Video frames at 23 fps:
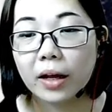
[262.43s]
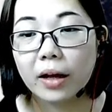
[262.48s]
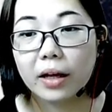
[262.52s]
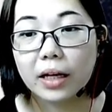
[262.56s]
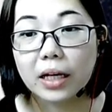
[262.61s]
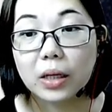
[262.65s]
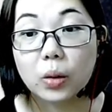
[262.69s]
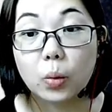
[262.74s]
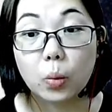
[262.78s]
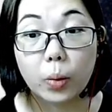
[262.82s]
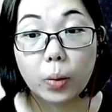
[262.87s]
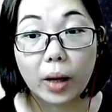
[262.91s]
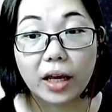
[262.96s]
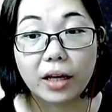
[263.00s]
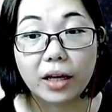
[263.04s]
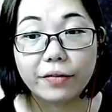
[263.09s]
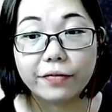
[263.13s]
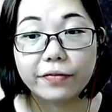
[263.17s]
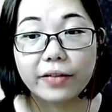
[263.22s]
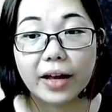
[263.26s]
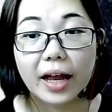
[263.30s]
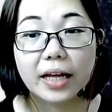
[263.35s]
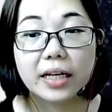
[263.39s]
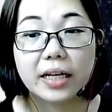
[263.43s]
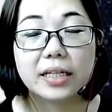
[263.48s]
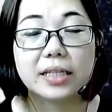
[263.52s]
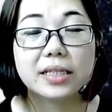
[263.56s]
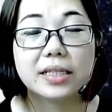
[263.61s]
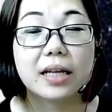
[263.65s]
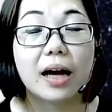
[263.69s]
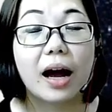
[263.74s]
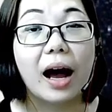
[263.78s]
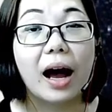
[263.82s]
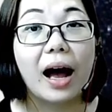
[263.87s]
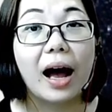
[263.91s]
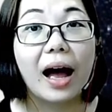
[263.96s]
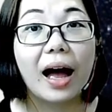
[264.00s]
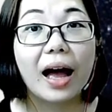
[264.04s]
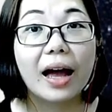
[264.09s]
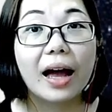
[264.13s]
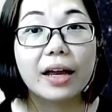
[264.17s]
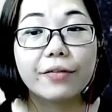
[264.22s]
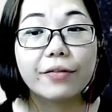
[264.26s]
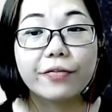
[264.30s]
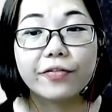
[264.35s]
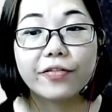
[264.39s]
in wave, and it's a
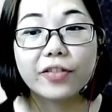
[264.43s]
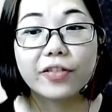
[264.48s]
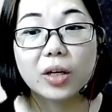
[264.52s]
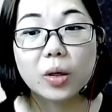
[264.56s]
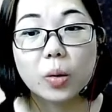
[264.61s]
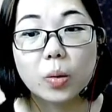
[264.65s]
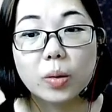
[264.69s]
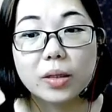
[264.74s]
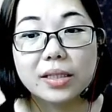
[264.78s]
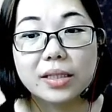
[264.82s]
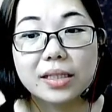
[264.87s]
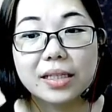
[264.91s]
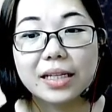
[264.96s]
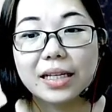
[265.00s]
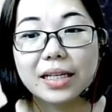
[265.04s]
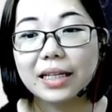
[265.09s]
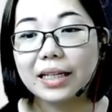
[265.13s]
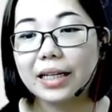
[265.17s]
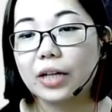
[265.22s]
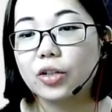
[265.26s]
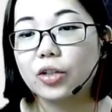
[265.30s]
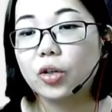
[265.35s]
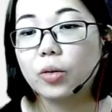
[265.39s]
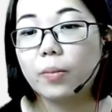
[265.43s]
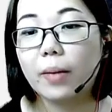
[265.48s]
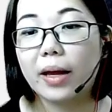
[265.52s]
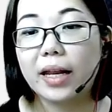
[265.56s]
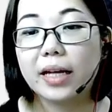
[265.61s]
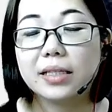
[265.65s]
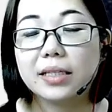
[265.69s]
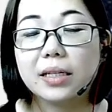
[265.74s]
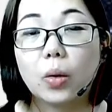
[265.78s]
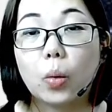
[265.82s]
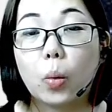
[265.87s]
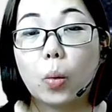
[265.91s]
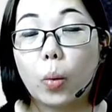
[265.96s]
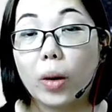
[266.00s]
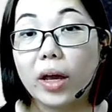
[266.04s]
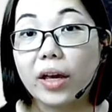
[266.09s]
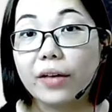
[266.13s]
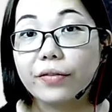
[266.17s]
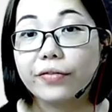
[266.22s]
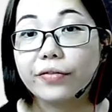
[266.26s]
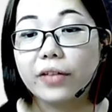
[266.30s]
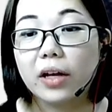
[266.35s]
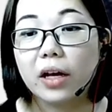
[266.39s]
high frequency electromagnetic
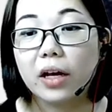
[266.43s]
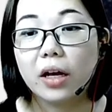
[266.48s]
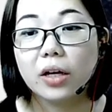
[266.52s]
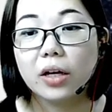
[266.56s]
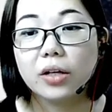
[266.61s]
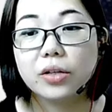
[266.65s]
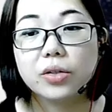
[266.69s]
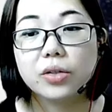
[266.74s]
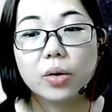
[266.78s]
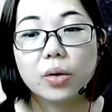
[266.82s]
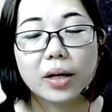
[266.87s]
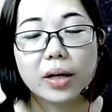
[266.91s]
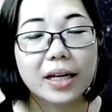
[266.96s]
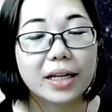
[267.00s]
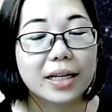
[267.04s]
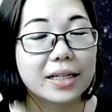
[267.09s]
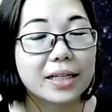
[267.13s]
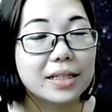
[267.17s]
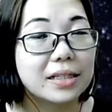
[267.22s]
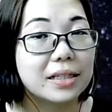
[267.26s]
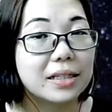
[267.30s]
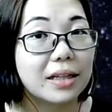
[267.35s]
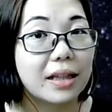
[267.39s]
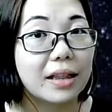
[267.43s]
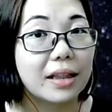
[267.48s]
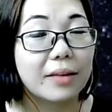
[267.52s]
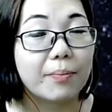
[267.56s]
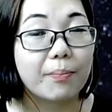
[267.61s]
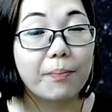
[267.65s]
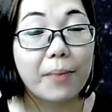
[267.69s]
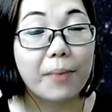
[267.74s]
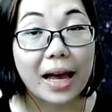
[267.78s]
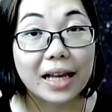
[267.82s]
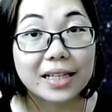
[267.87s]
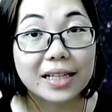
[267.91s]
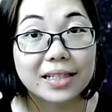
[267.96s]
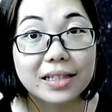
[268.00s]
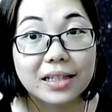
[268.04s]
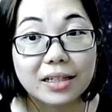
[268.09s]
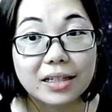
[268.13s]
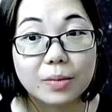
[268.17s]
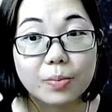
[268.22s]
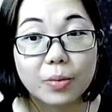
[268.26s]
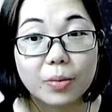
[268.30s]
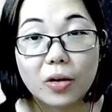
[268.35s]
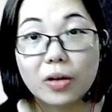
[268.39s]
wave. So it is
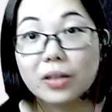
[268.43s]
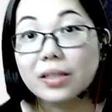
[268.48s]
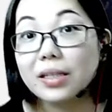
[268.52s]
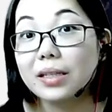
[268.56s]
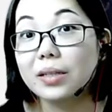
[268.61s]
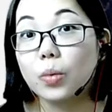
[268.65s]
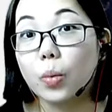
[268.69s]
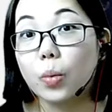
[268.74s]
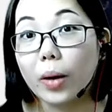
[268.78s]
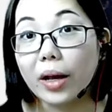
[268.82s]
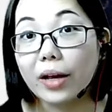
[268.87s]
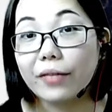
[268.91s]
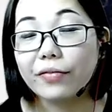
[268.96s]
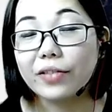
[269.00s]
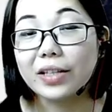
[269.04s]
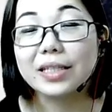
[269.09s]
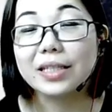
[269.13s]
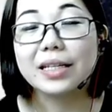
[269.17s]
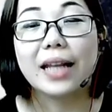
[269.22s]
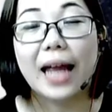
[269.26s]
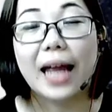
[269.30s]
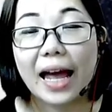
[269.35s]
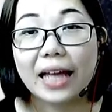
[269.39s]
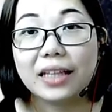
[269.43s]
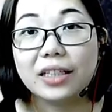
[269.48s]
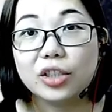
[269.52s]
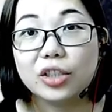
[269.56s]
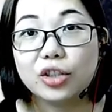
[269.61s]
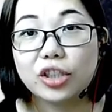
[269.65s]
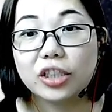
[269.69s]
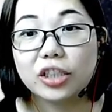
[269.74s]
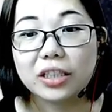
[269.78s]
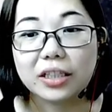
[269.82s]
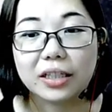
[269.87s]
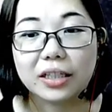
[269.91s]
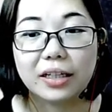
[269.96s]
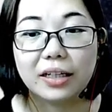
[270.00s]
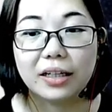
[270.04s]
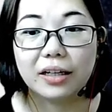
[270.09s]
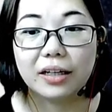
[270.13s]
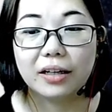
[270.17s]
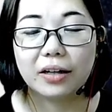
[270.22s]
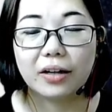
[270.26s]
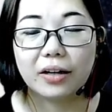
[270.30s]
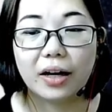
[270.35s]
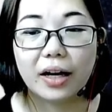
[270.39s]
massless because it's a wave, it's an energy,
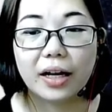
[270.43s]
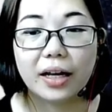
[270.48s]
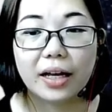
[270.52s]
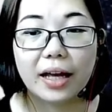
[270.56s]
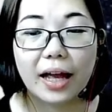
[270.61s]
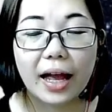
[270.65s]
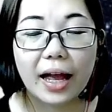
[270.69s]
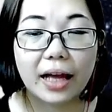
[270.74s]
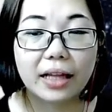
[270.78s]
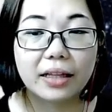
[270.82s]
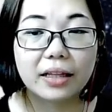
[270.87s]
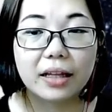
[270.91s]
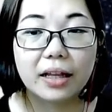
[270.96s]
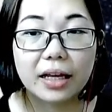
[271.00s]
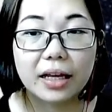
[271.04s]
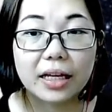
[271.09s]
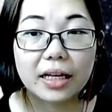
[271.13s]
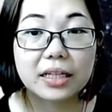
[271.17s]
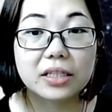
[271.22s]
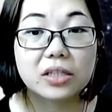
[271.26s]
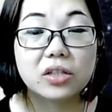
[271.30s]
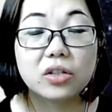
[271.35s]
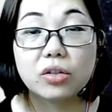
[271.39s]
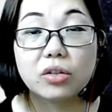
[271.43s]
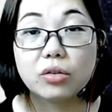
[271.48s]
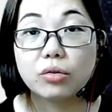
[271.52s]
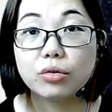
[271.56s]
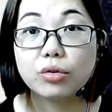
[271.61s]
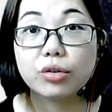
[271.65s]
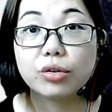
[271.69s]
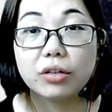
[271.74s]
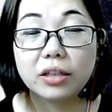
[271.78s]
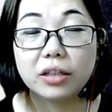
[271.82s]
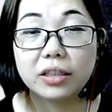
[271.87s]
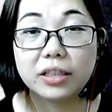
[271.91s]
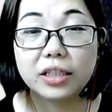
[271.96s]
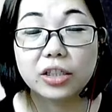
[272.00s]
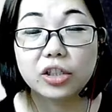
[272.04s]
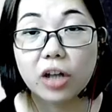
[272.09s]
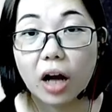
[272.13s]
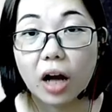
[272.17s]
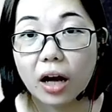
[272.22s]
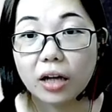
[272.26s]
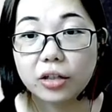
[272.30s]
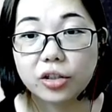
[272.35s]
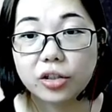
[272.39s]
right? And it is neutrally
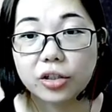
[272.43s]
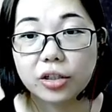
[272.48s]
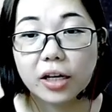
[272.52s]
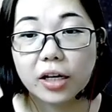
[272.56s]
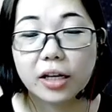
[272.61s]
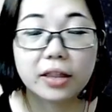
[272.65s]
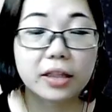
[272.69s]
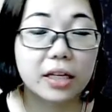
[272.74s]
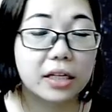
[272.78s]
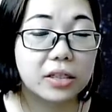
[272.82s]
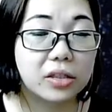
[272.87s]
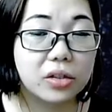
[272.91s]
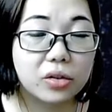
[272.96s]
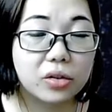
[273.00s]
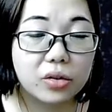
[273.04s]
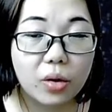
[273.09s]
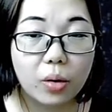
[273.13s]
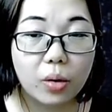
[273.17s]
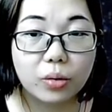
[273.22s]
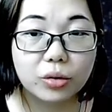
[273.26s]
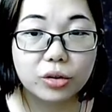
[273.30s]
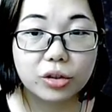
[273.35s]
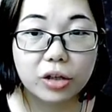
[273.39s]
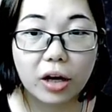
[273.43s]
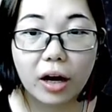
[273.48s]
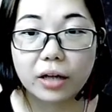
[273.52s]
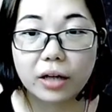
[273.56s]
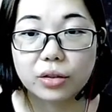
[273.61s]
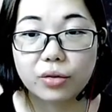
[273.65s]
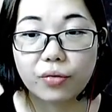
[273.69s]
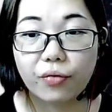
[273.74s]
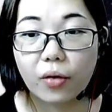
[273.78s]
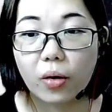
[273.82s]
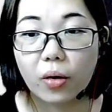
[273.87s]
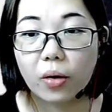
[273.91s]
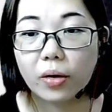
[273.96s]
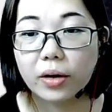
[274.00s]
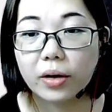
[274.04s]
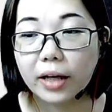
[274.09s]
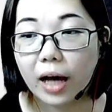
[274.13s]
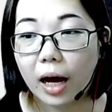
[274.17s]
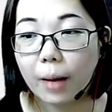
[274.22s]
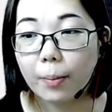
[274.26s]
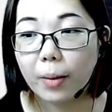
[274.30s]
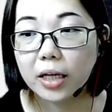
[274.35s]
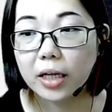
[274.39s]
charged. There's no charge for
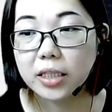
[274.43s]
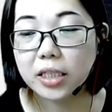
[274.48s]
gamma